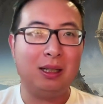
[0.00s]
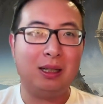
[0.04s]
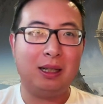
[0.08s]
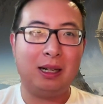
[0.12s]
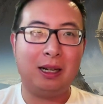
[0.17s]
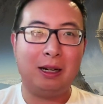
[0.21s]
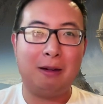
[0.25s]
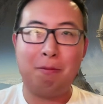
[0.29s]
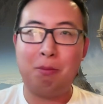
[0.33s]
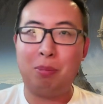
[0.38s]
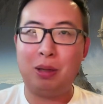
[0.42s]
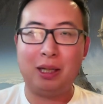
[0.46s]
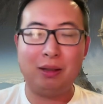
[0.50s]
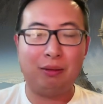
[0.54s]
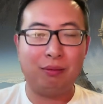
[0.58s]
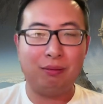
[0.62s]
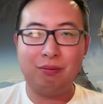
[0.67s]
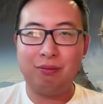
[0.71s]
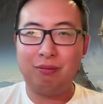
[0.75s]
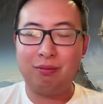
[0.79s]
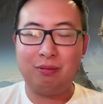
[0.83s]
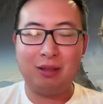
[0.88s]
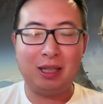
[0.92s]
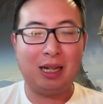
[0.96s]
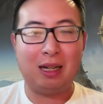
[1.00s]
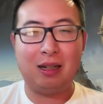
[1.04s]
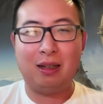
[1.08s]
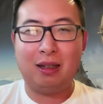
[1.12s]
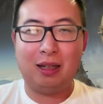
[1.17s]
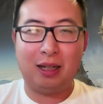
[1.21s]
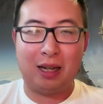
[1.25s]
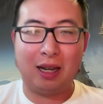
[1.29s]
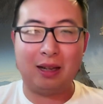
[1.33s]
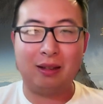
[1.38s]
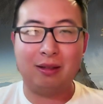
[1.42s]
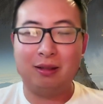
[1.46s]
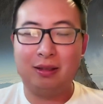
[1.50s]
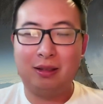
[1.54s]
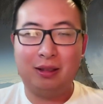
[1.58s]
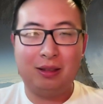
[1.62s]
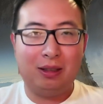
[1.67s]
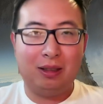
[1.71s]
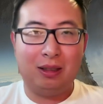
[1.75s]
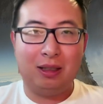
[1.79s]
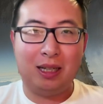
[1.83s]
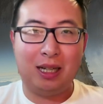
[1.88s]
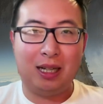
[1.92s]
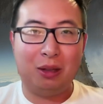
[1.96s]
But yeah, again,
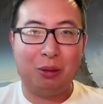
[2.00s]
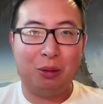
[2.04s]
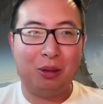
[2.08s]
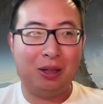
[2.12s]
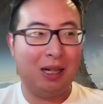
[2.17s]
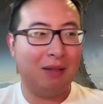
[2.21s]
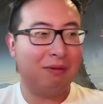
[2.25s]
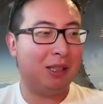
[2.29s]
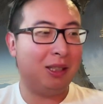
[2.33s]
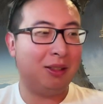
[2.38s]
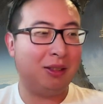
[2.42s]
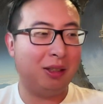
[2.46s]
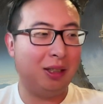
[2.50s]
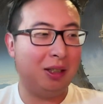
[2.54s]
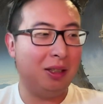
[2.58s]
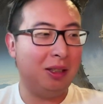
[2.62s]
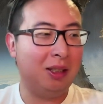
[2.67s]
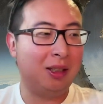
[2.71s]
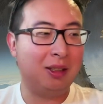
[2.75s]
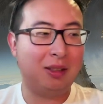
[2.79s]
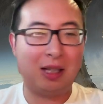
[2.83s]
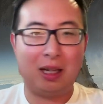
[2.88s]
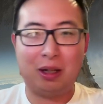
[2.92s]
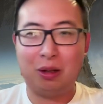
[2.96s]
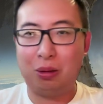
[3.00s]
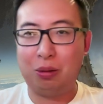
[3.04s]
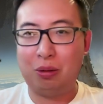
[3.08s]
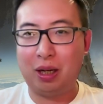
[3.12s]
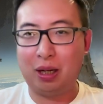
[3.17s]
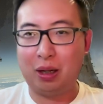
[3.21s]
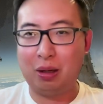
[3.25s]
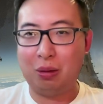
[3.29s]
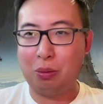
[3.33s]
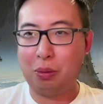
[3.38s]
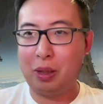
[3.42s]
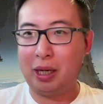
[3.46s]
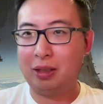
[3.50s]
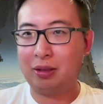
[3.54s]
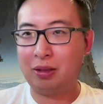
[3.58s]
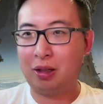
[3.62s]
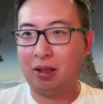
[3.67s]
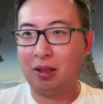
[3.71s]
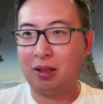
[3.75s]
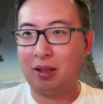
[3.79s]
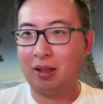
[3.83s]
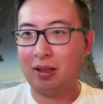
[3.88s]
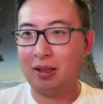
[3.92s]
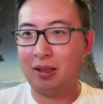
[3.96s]
we'll have to see, because I don't want to waste
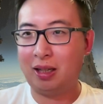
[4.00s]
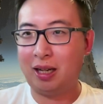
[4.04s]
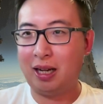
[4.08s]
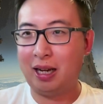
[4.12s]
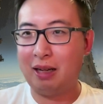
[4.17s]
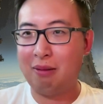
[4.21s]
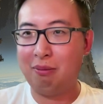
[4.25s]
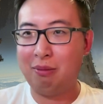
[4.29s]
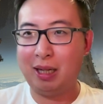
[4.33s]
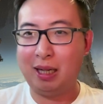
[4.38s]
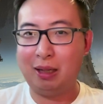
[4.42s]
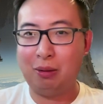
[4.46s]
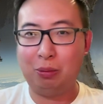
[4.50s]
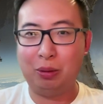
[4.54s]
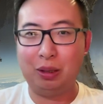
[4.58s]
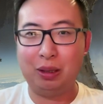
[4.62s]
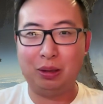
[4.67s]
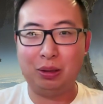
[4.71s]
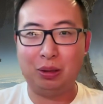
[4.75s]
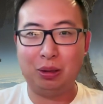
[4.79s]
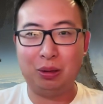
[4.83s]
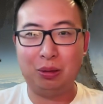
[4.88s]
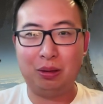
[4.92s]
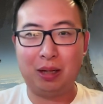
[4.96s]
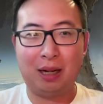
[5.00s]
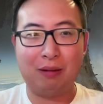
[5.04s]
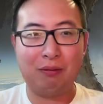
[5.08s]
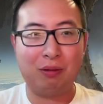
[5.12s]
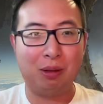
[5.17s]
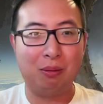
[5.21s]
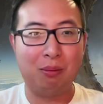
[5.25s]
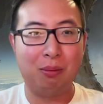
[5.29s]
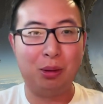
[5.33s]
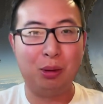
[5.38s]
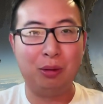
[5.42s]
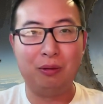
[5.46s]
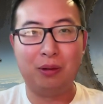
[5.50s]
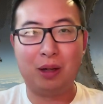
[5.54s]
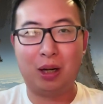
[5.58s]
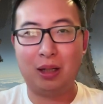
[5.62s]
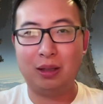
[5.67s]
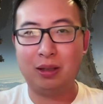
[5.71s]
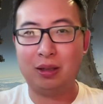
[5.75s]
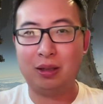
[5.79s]
all our time, and we do have to move on